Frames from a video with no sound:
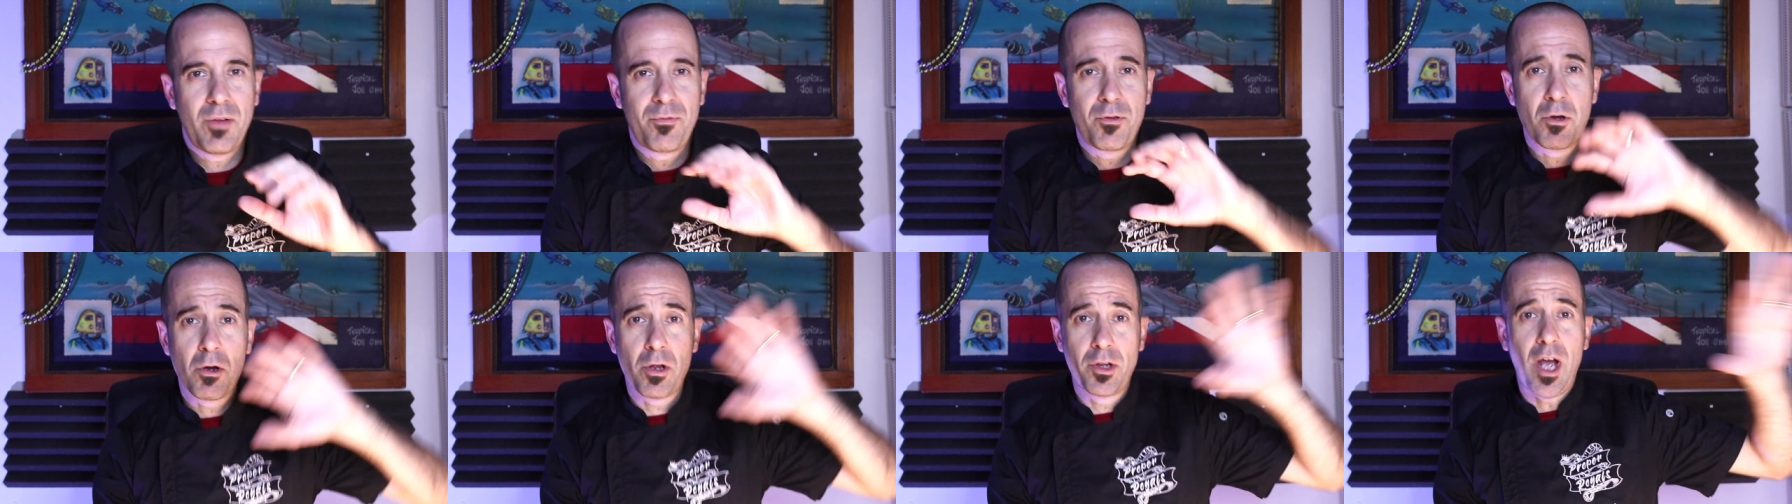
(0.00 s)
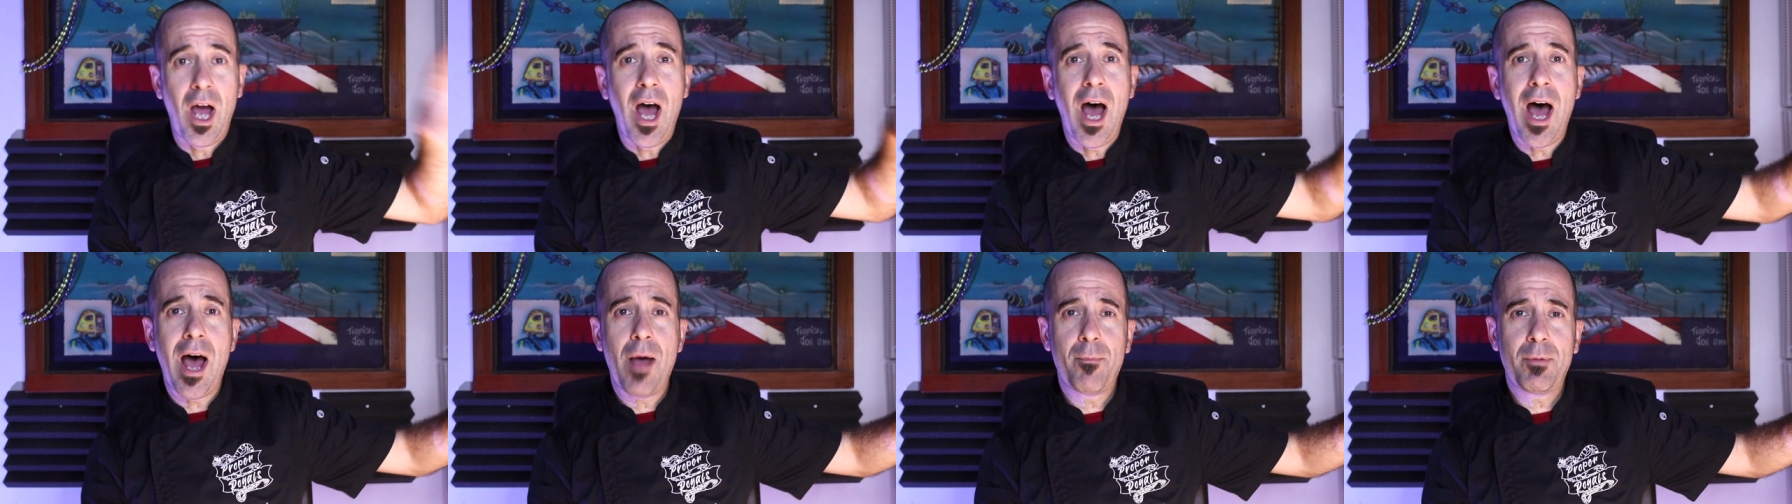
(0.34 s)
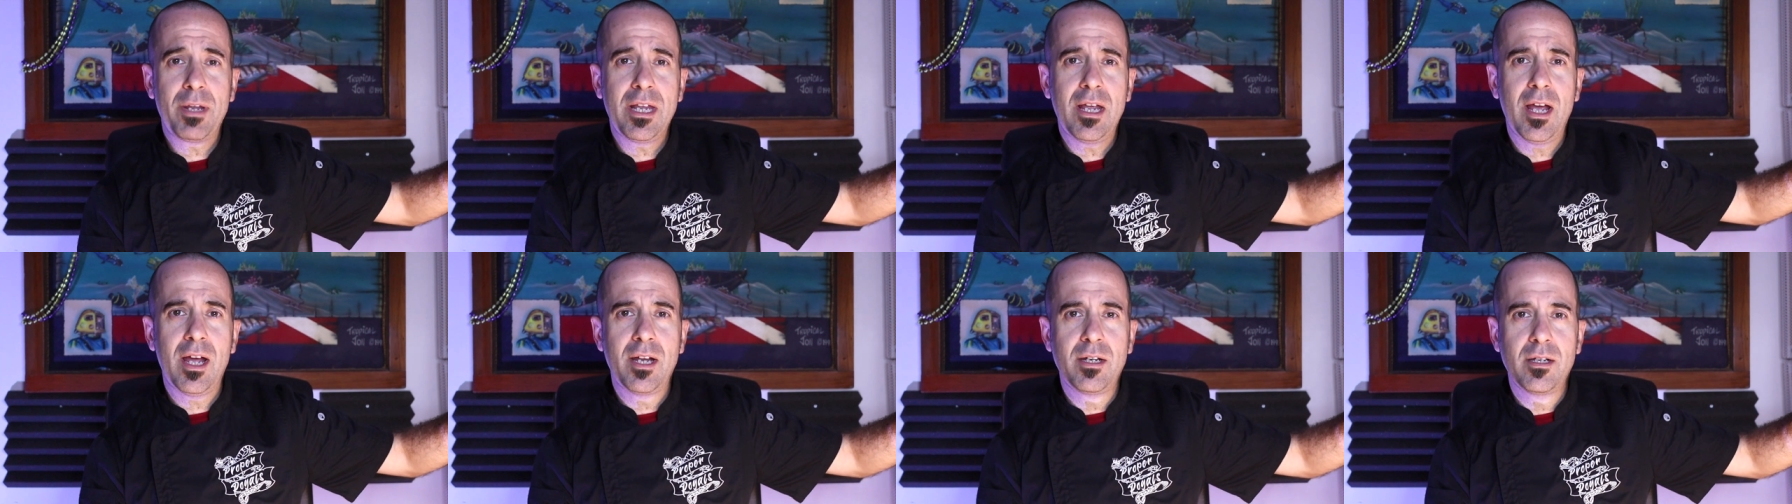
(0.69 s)
If you're on the
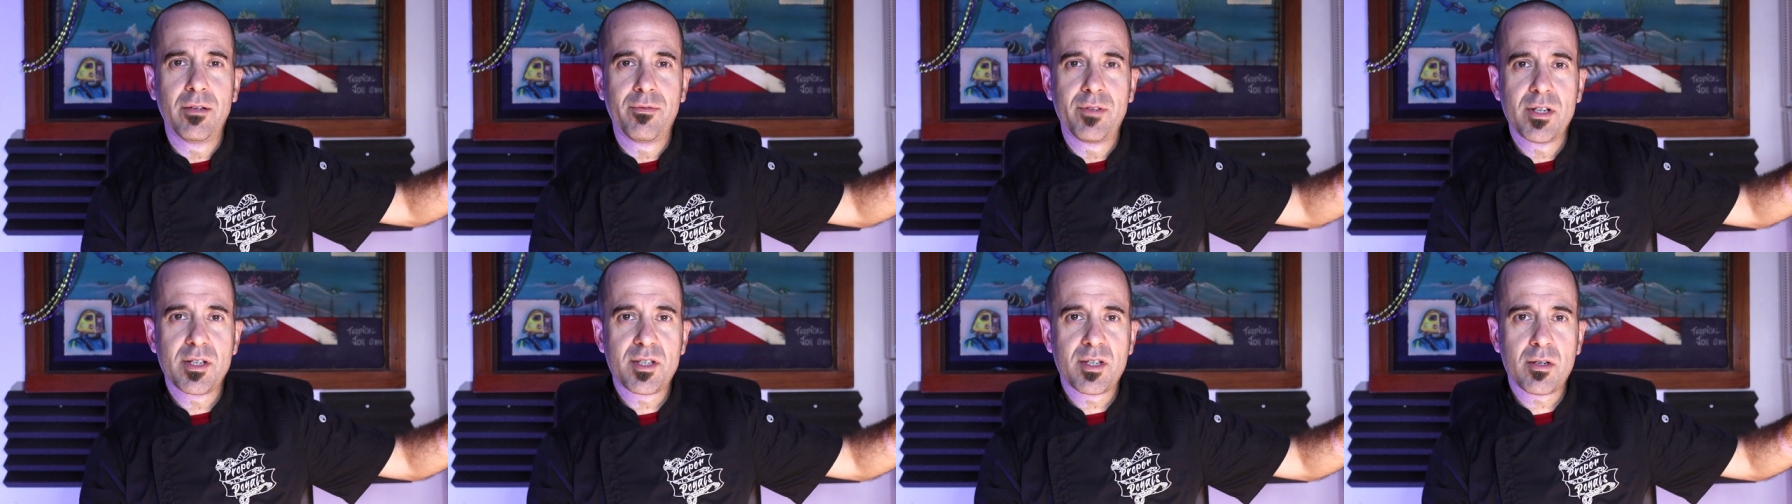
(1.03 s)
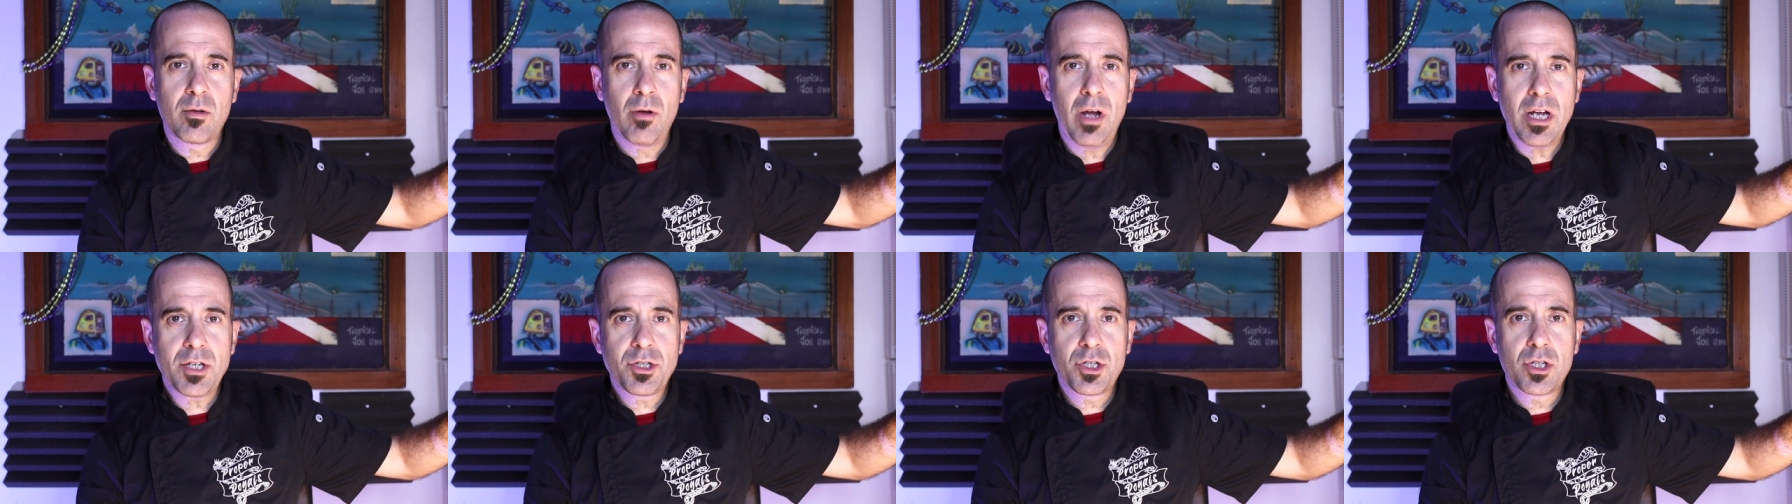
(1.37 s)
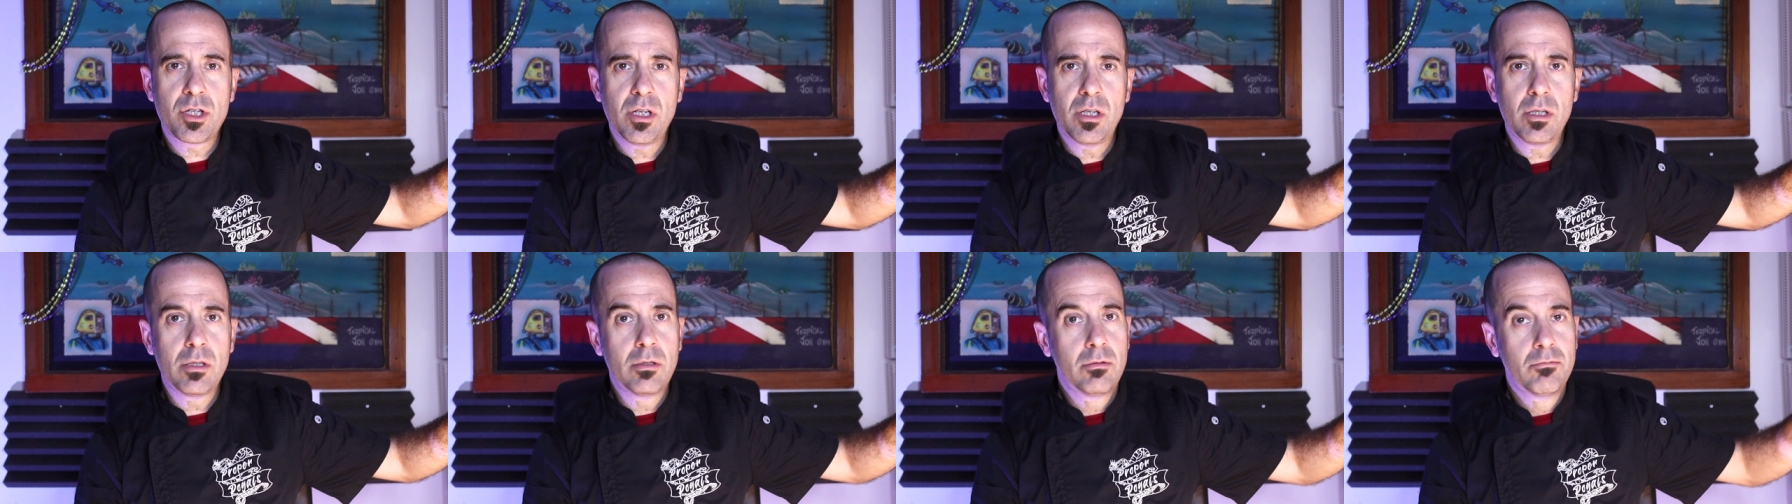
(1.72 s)
hobby end of this
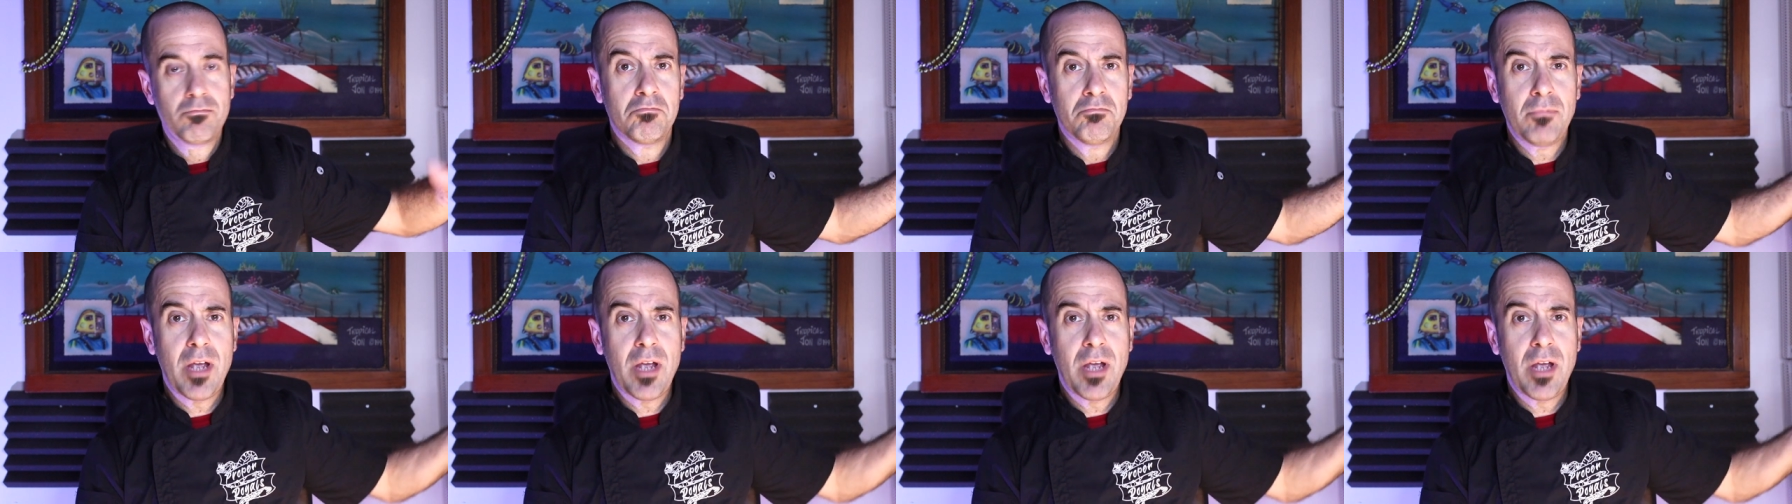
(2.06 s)
question,